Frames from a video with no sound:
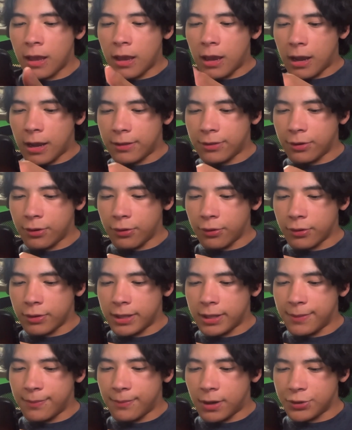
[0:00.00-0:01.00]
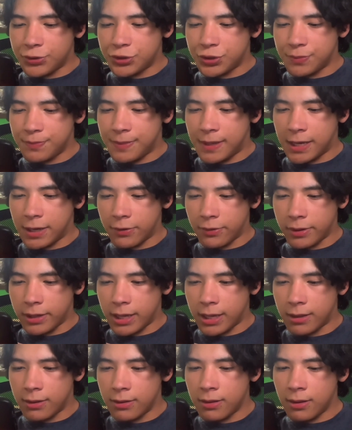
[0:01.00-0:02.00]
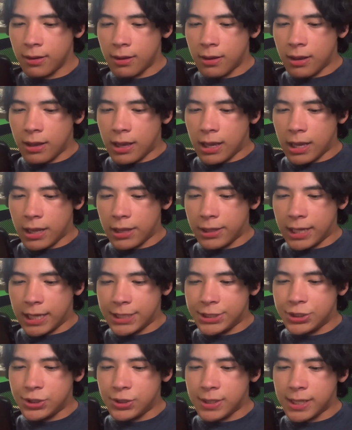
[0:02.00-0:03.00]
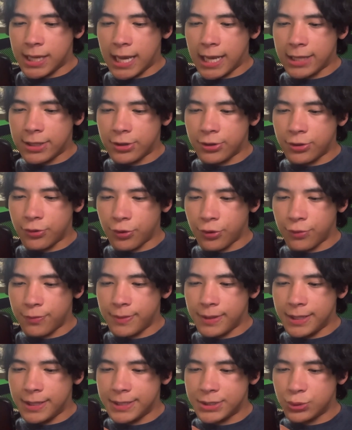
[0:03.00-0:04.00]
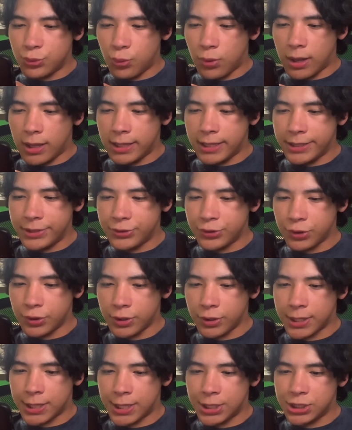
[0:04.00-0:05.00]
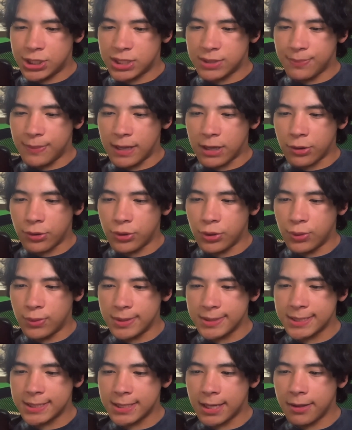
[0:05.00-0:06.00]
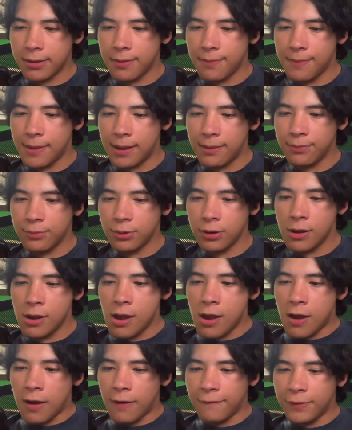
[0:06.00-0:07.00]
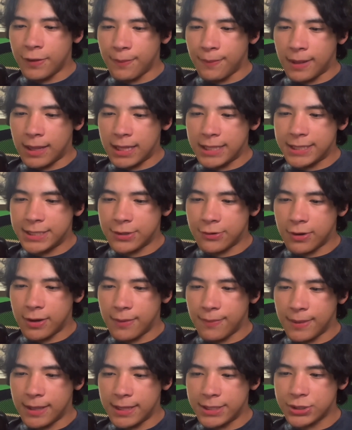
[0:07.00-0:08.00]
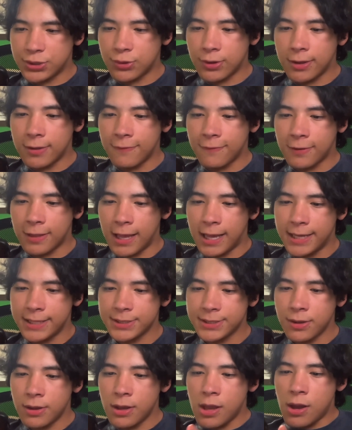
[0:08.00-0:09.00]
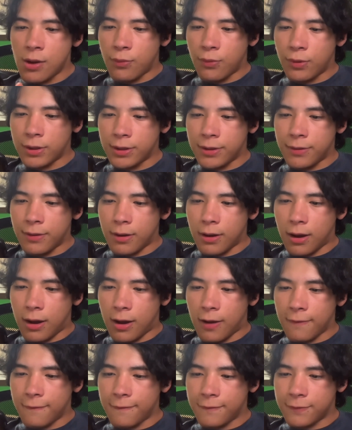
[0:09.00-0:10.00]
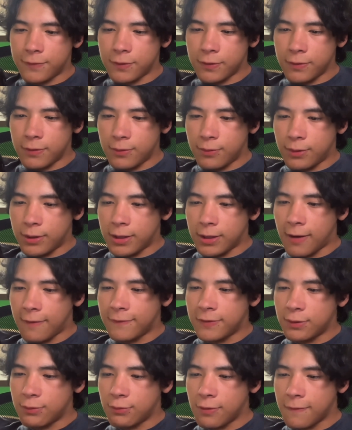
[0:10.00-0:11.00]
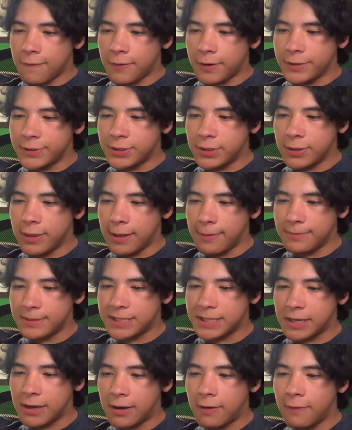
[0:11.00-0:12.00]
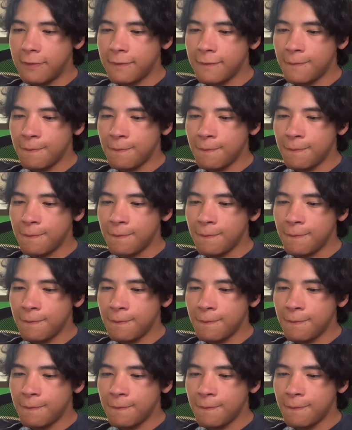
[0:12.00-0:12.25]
In the early modern period, an educated urban-dwelling Turkish speaker who was not a member of the military administrative class would often refer to themselves